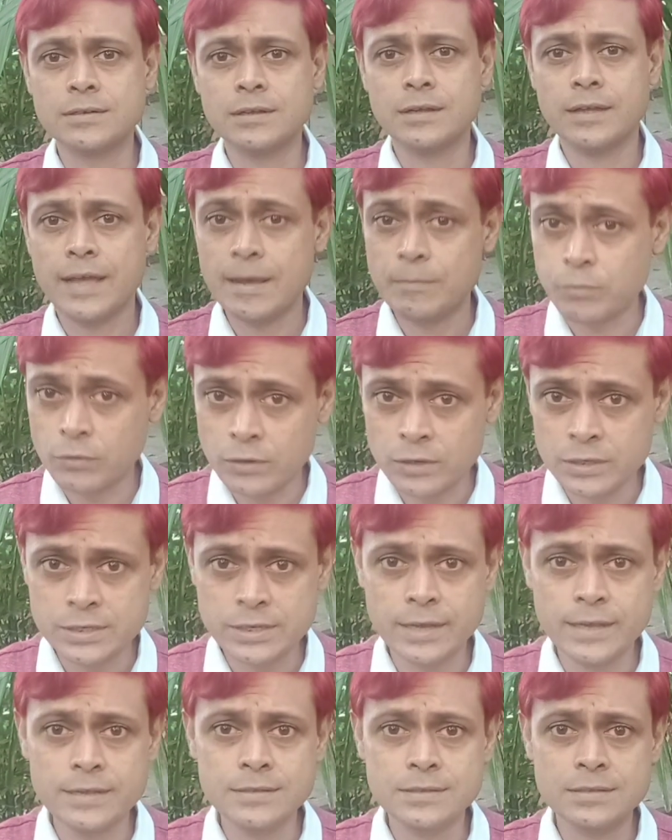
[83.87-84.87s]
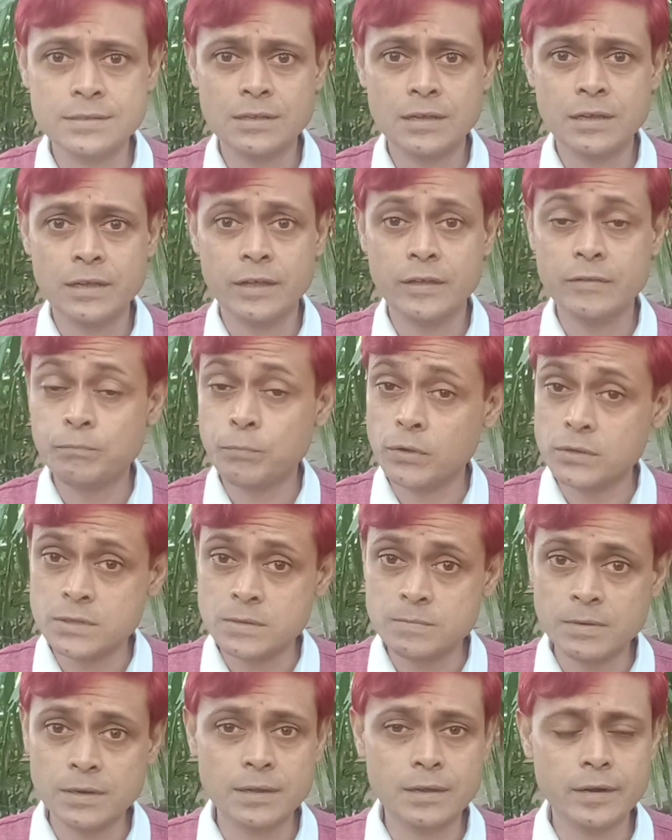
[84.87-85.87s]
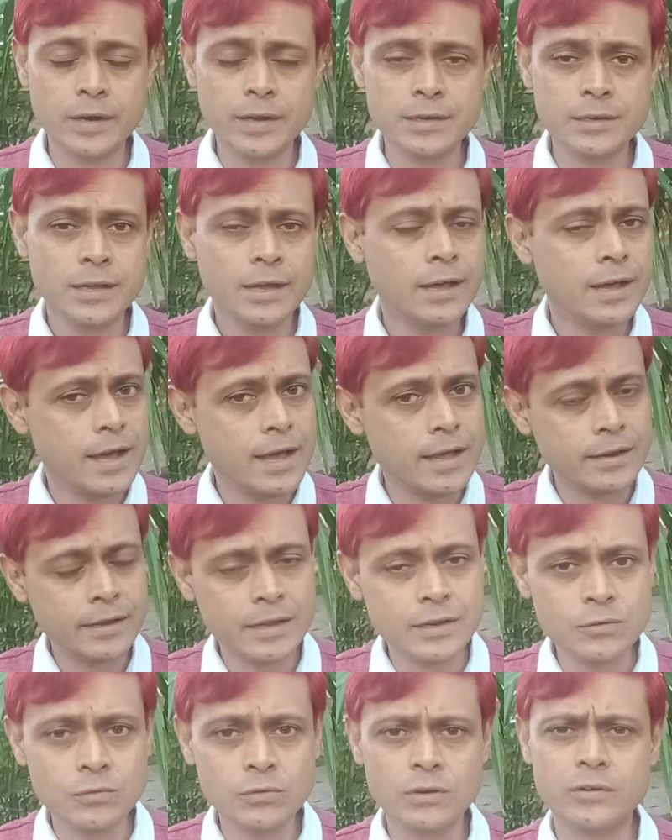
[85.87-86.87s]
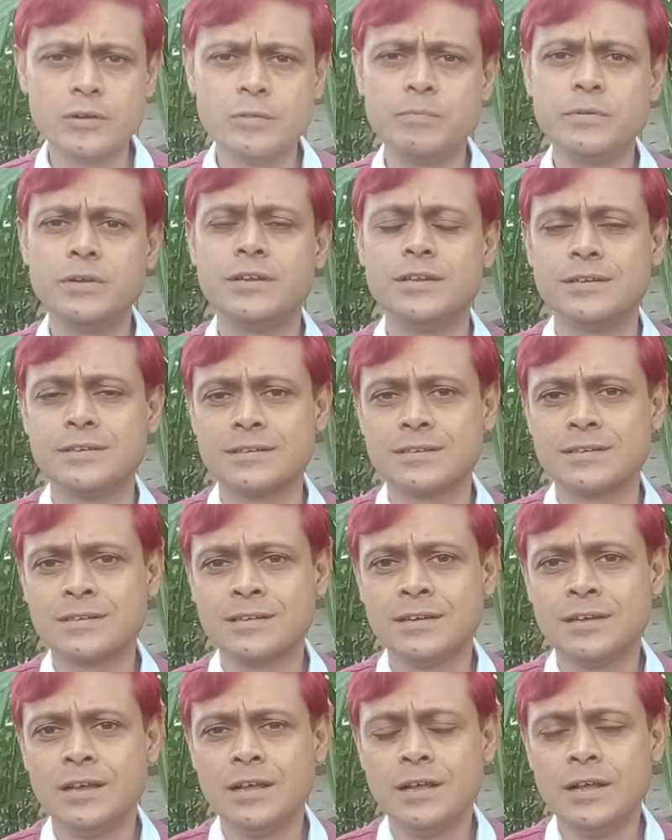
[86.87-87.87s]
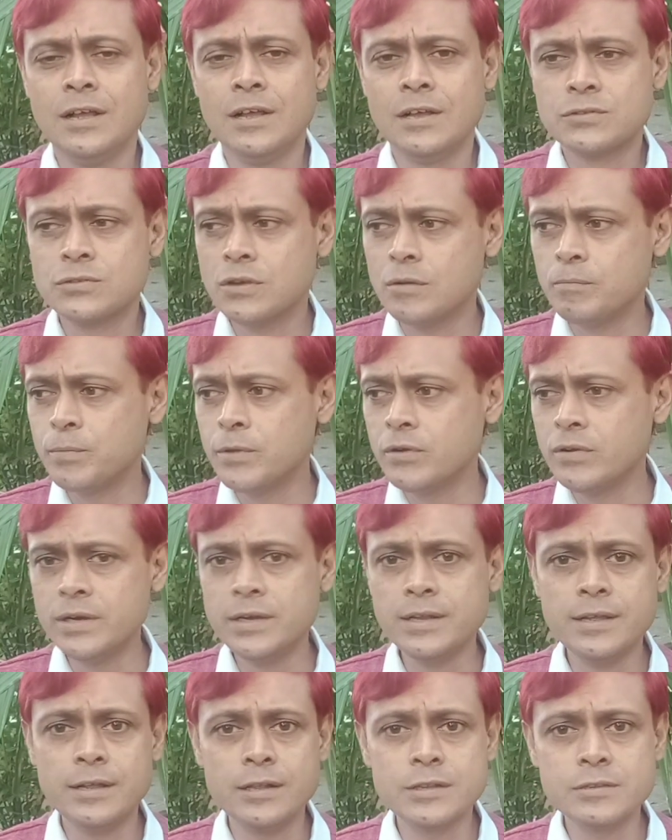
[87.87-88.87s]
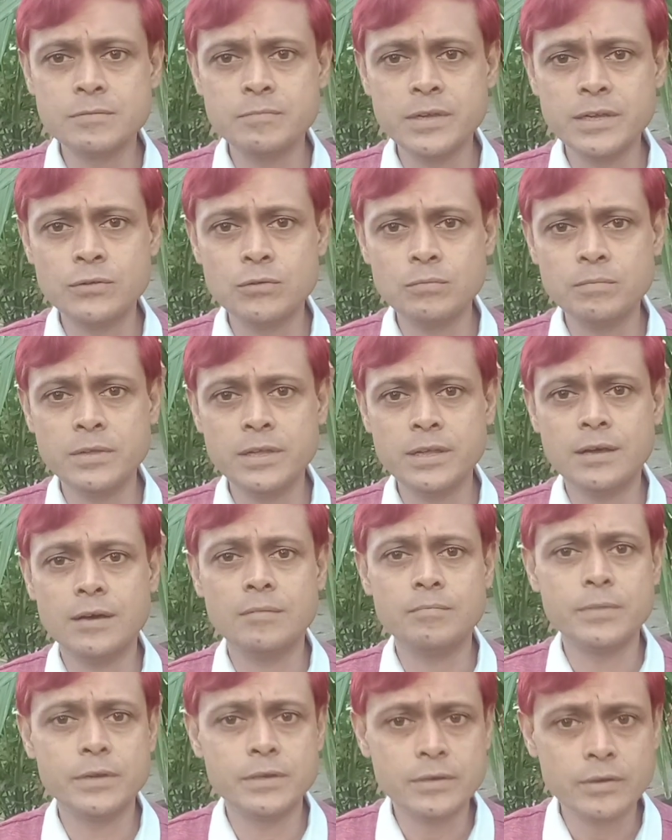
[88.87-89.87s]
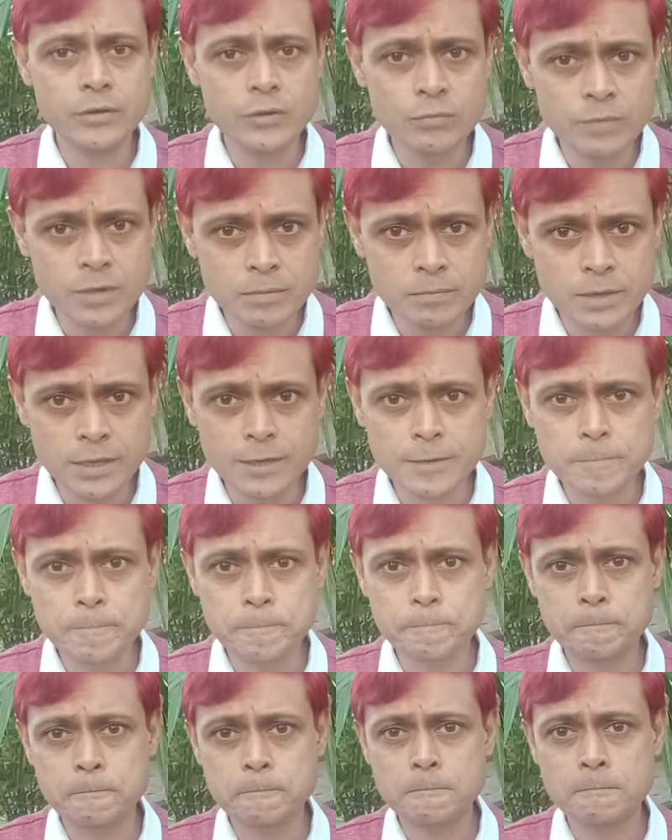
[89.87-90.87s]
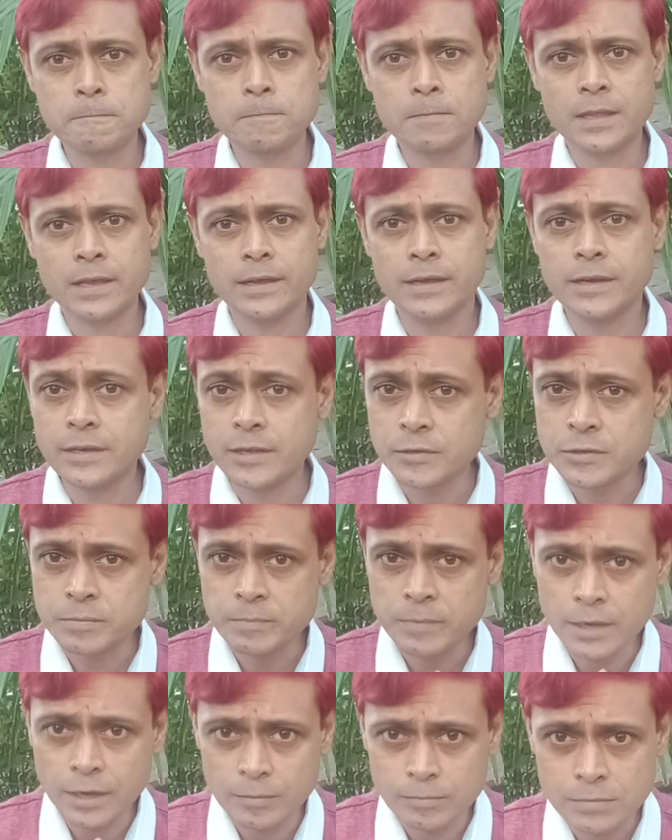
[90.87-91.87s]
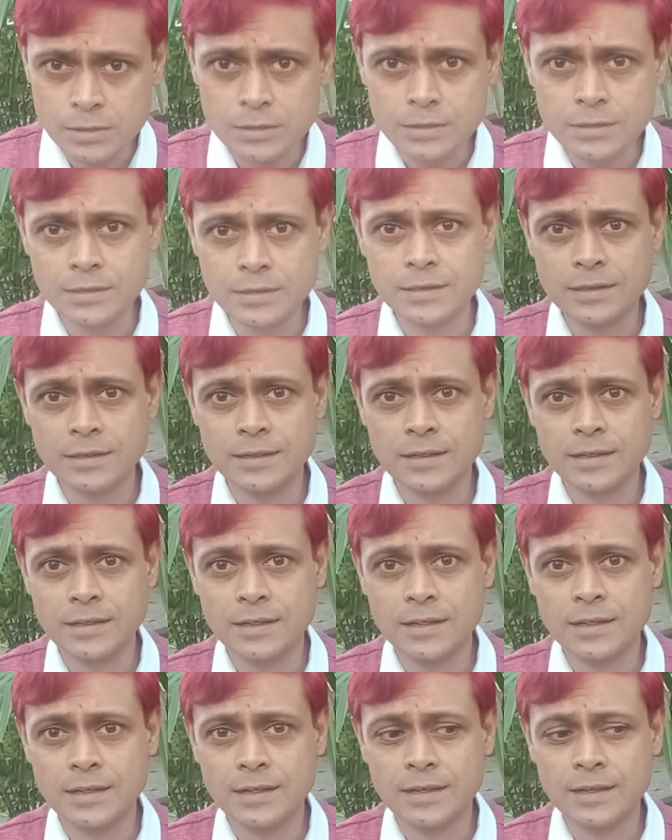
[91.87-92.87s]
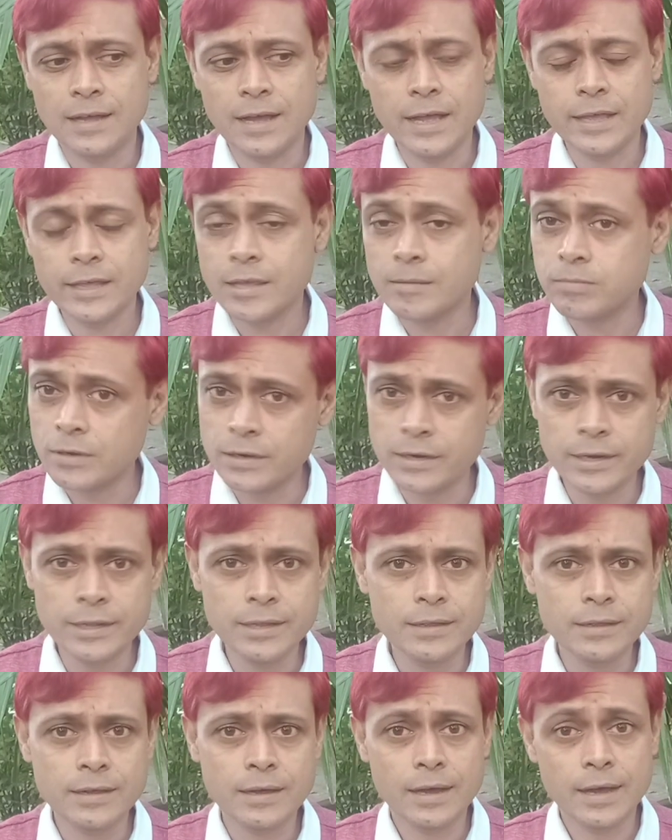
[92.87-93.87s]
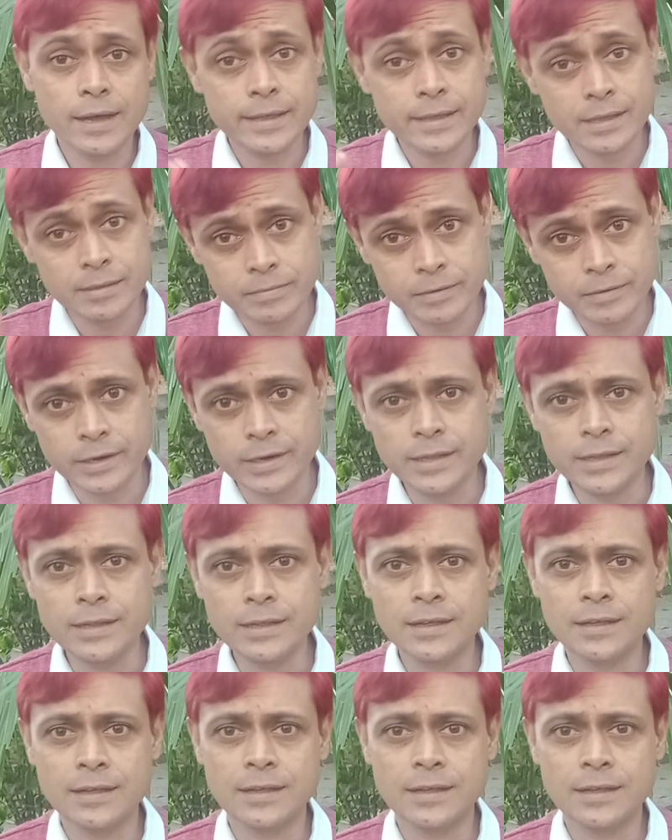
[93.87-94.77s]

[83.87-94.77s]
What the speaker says: apologize, if possible correct, and I do not repeat it. So purity helps me to be a better human being. It keeps me humble. I keep learning. I keep reading.